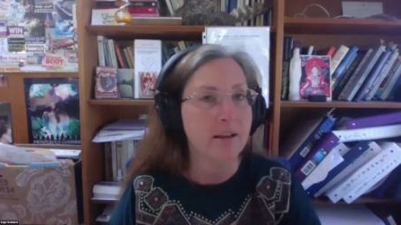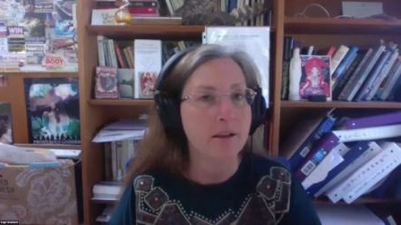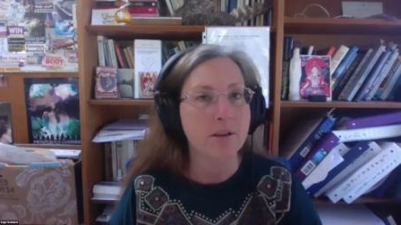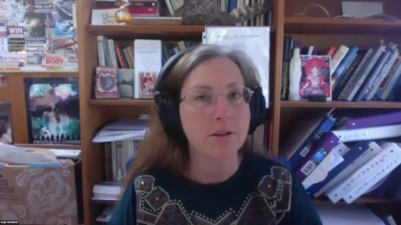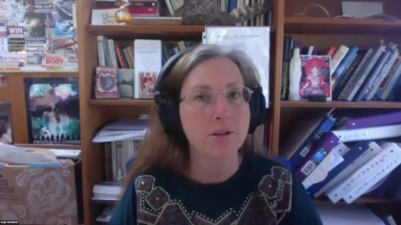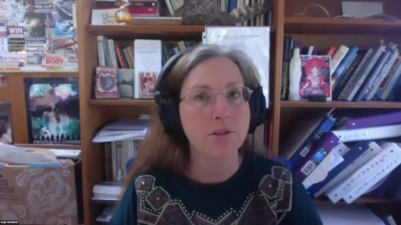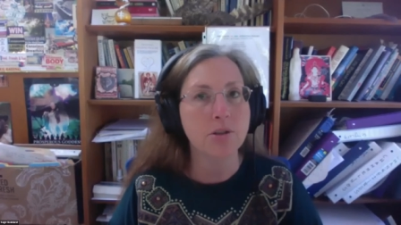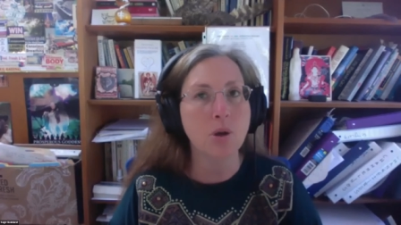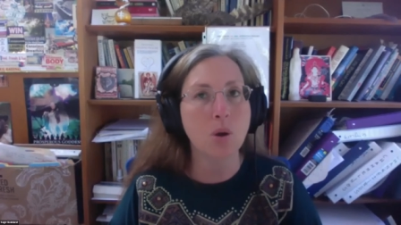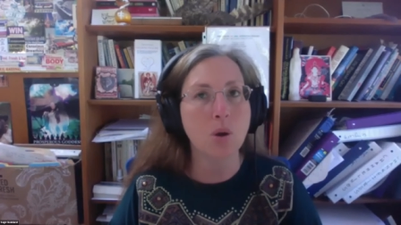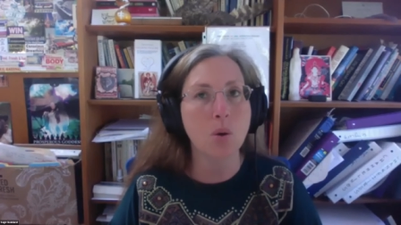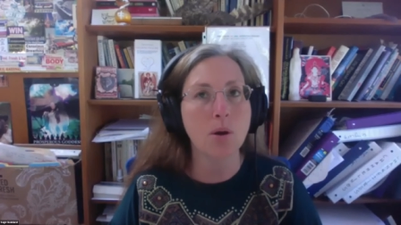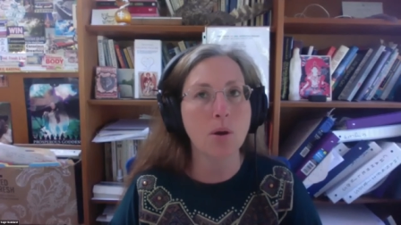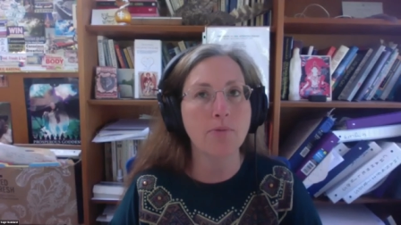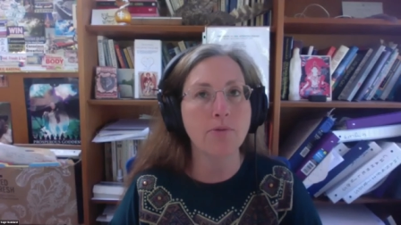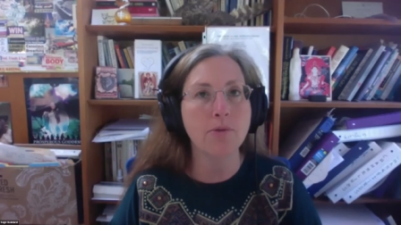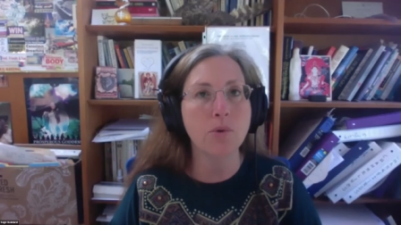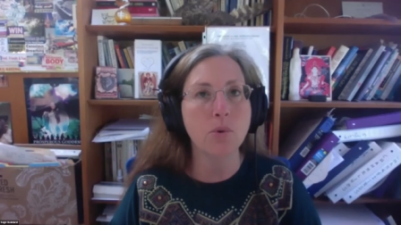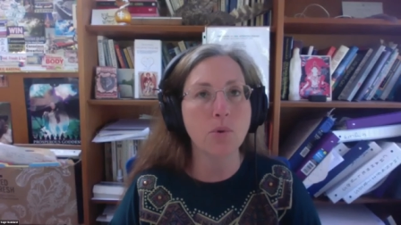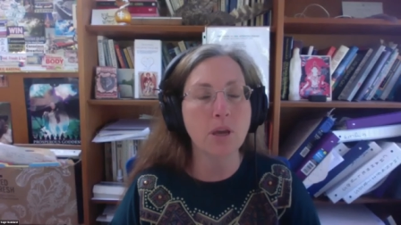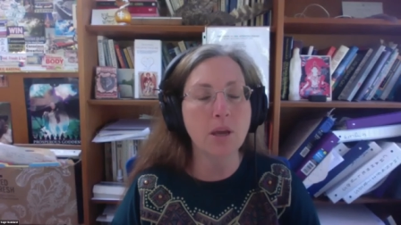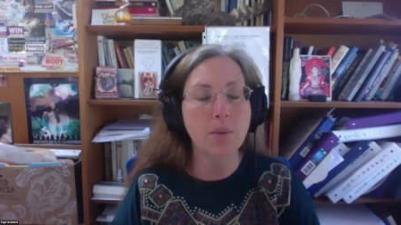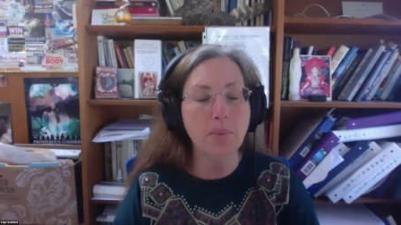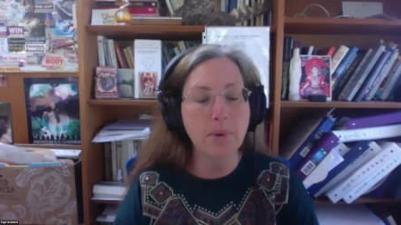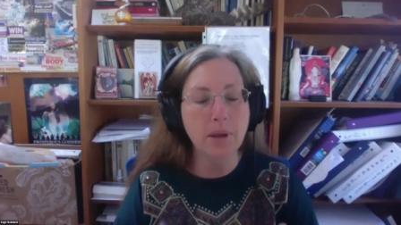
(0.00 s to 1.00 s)
So if you
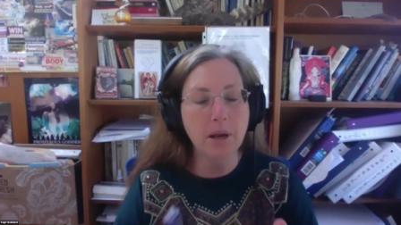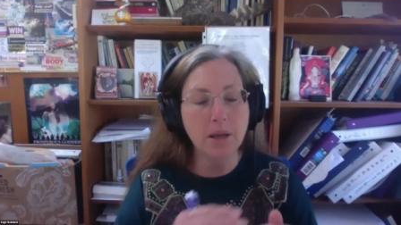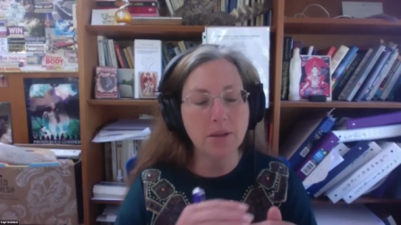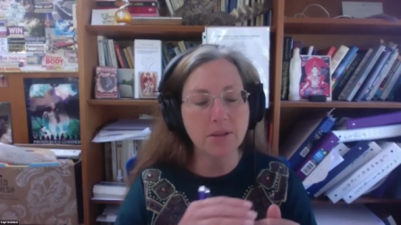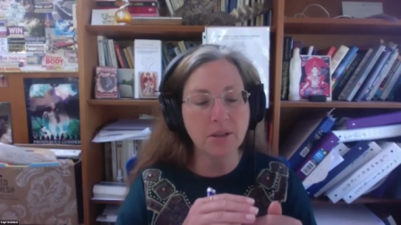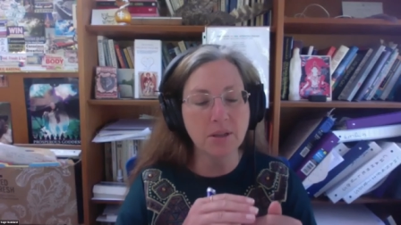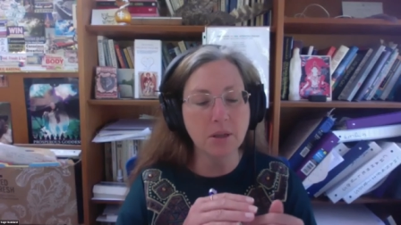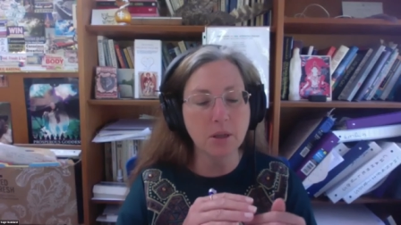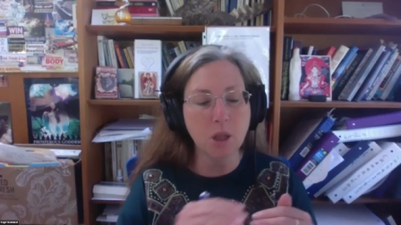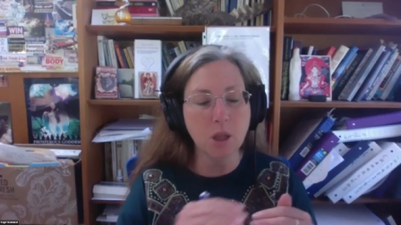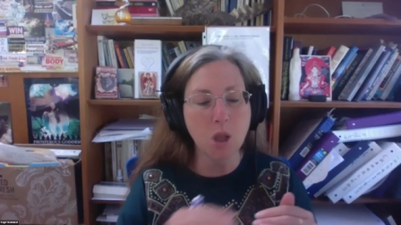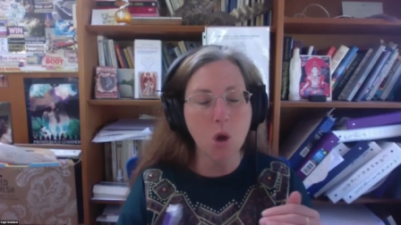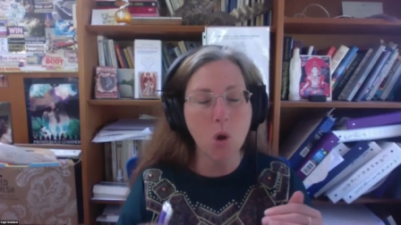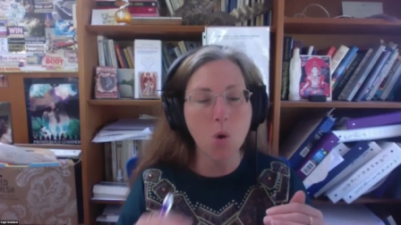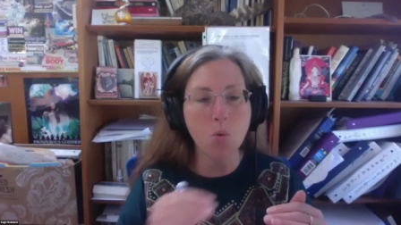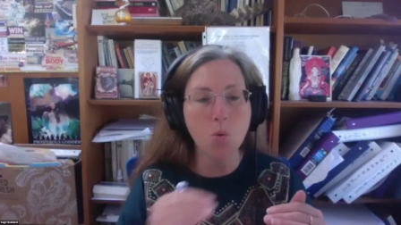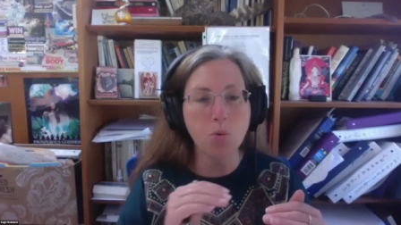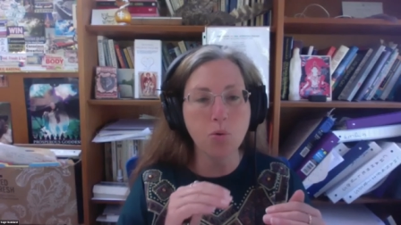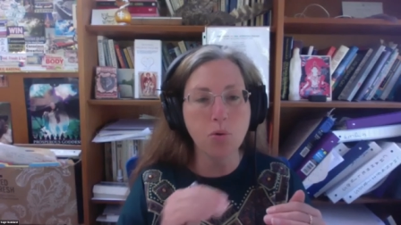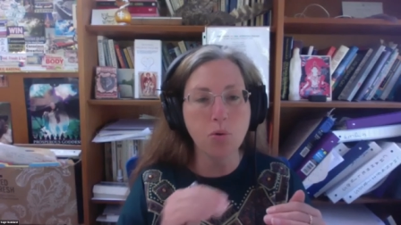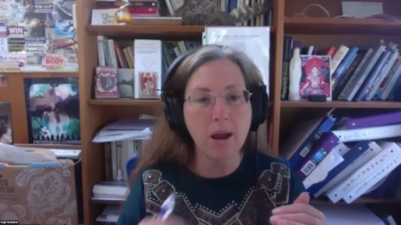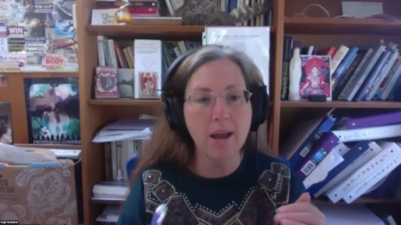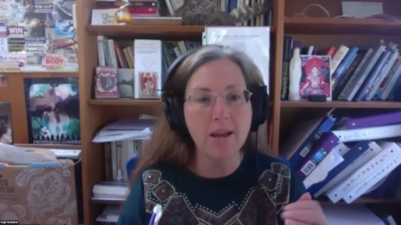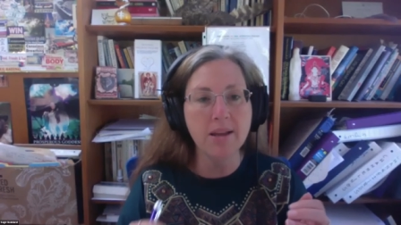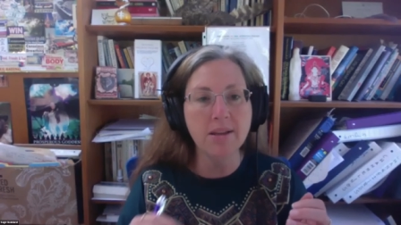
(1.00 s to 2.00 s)
keep it as a low
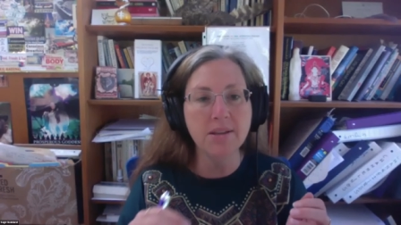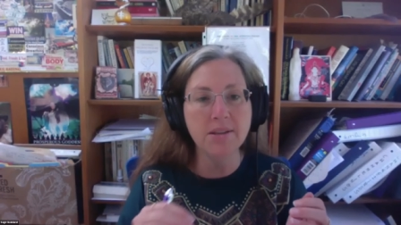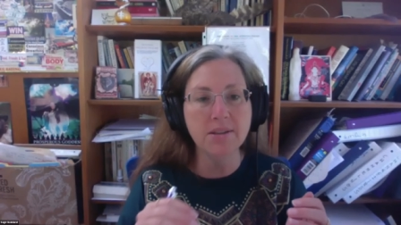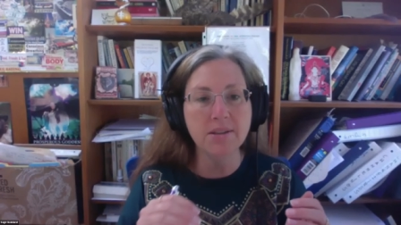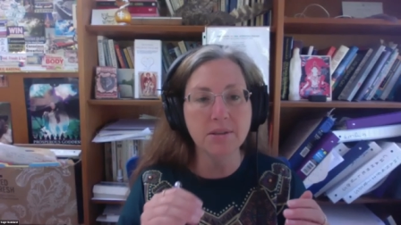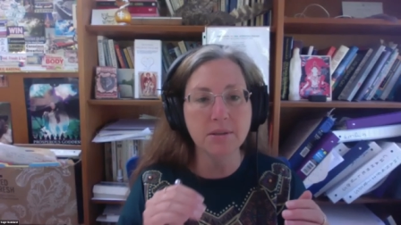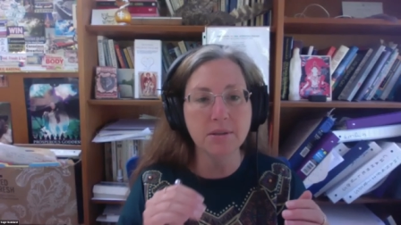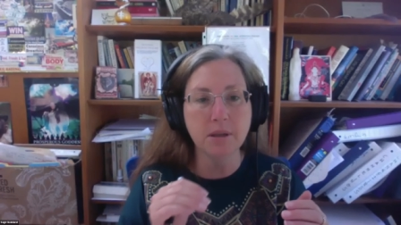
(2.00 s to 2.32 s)
price,